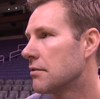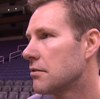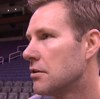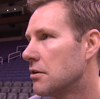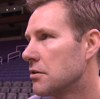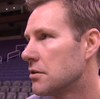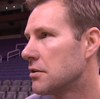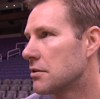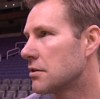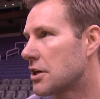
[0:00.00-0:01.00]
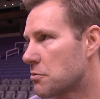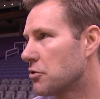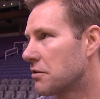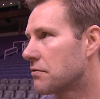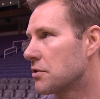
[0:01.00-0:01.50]
And guys are
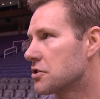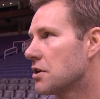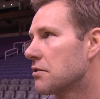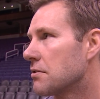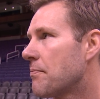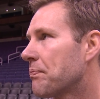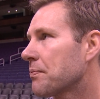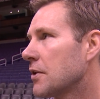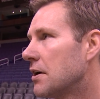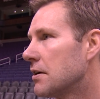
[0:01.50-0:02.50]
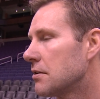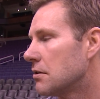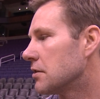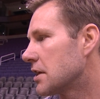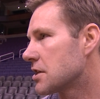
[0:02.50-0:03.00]
playing for each other.
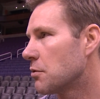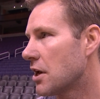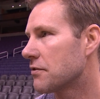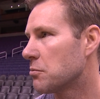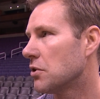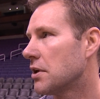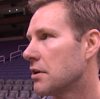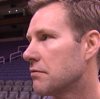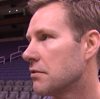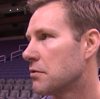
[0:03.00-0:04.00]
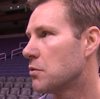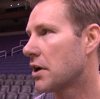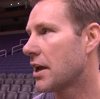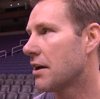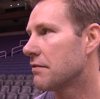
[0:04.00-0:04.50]
And that's how we have to play. If we
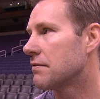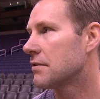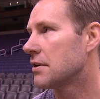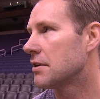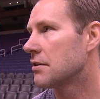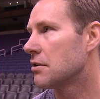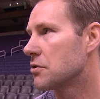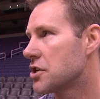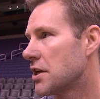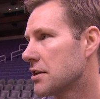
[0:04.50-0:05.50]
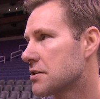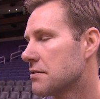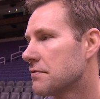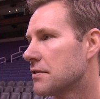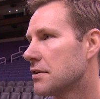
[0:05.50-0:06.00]
want to have, a chance
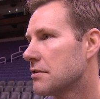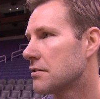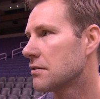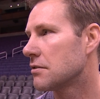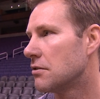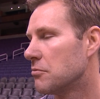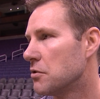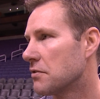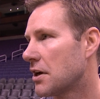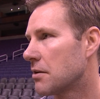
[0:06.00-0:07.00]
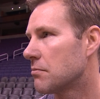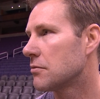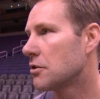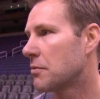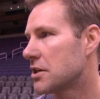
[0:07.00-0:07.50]
of, moving on,
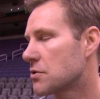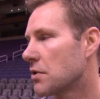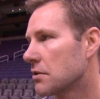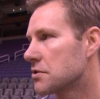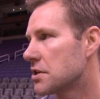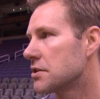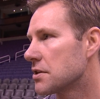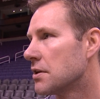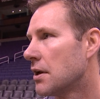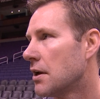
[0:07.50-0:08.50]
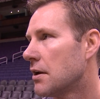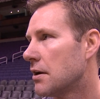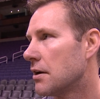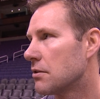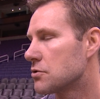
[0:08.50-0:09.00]
past the regular season,
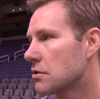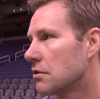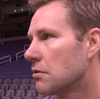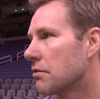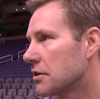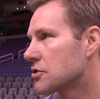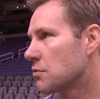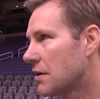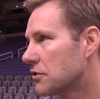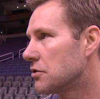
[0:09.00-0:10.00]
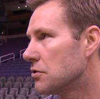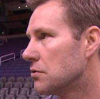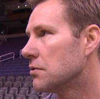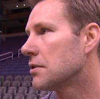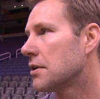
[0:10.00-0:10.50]
those are the little things that we have to
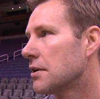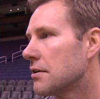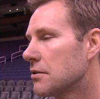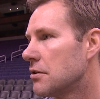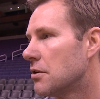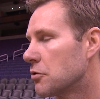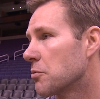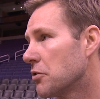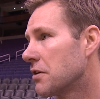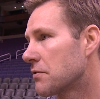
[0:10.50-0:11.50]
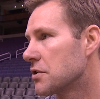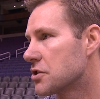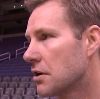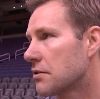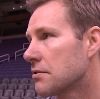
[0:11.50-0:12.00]
do, when you're playing for
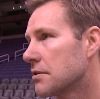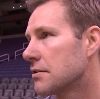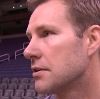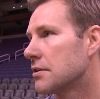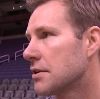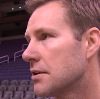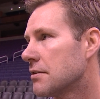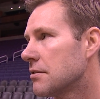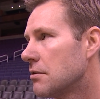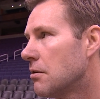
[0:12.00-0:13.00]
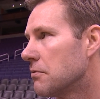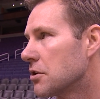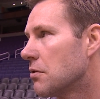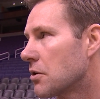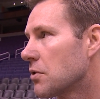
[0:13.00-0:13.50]
each other and
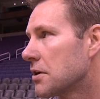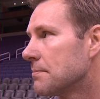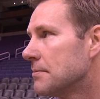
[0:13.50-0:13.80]
hopefully go on a run.